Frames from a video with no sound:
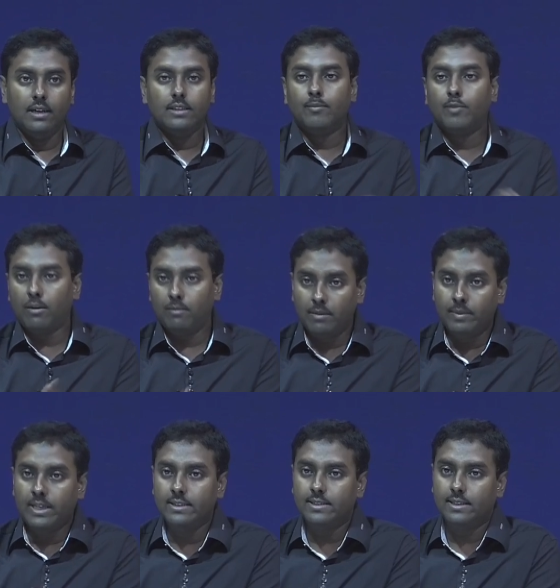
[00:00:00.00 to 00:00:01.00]
The problem
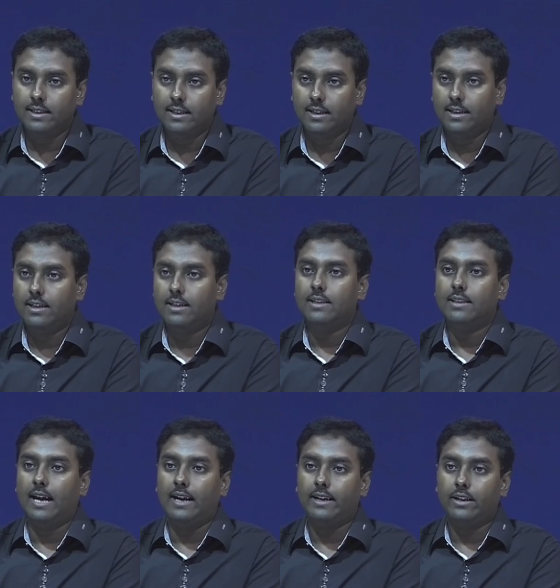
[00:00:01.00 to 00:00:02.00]
is
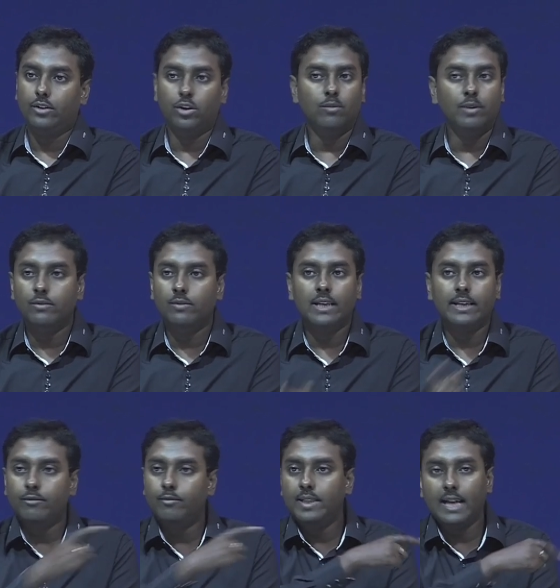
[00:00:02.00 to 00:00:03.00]
that nobody will
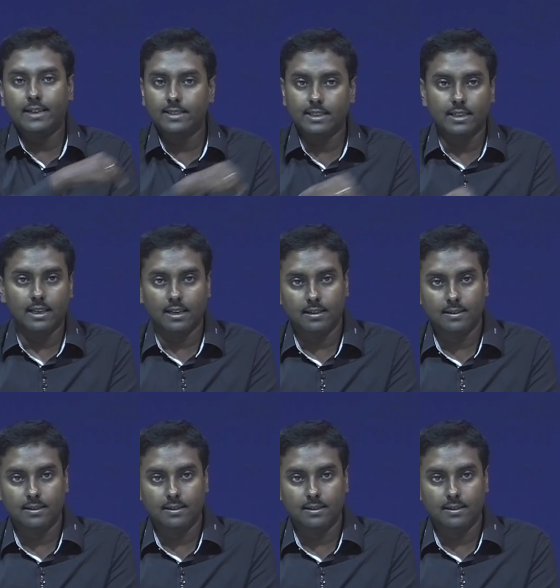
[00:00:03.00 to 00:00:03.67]
give me that signal